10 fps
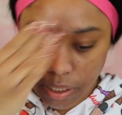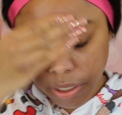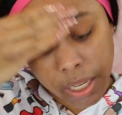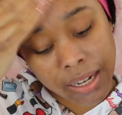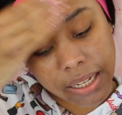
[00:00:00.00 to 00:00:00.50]

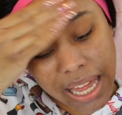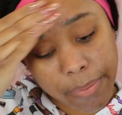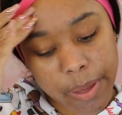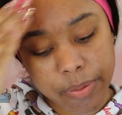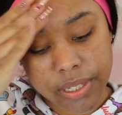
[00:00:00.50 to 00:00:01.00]
her. And a lot
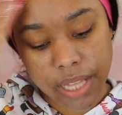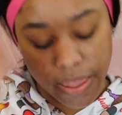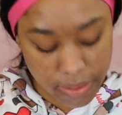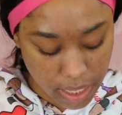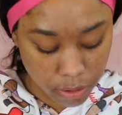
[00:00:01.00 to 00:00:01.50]
of people say
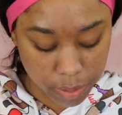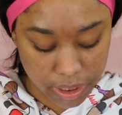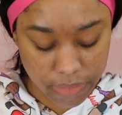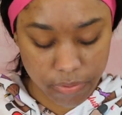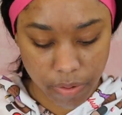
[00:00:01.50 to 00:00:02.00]
that they don't
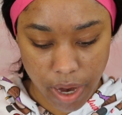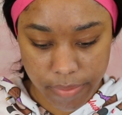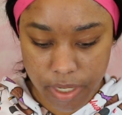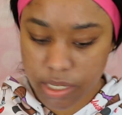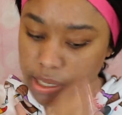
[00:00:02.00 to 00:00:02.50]
believe in
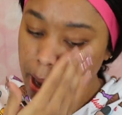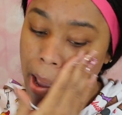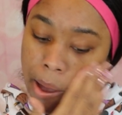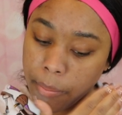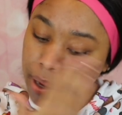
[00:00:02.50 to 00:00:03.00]
primers,
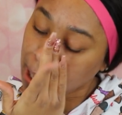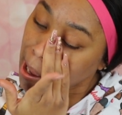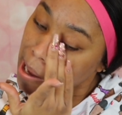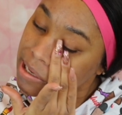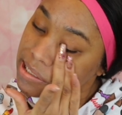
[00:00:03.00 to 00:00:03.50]
but
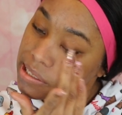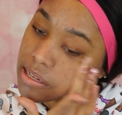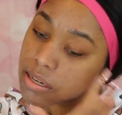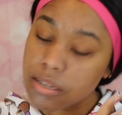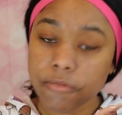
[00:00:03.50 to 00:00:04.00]

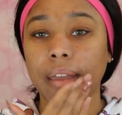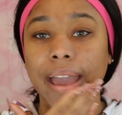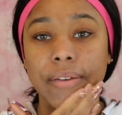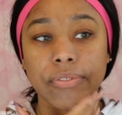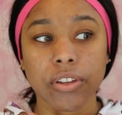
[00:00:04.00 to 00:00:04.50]
honestly,
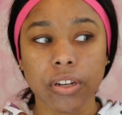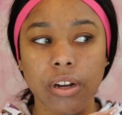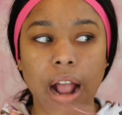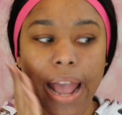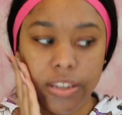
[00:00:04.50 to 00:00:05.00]

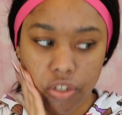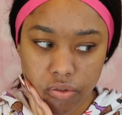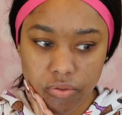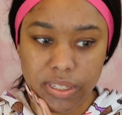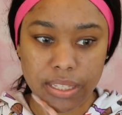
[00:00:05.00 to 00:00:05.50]
after I
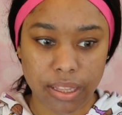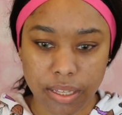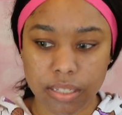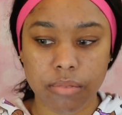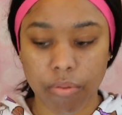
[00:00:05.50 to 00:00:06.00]
used
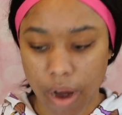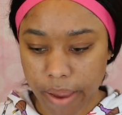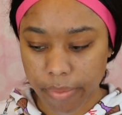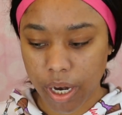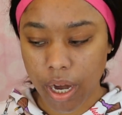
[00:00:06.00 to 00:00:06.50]
this
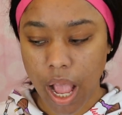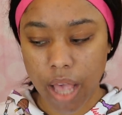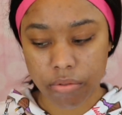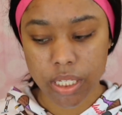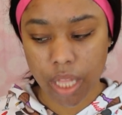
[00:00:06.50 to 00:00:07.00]
primer,
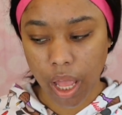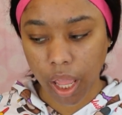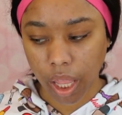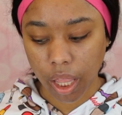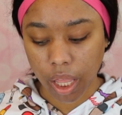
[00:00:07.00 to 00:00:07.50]
I was
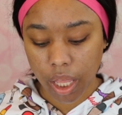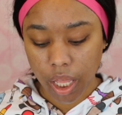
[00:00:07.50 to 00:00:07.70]
like,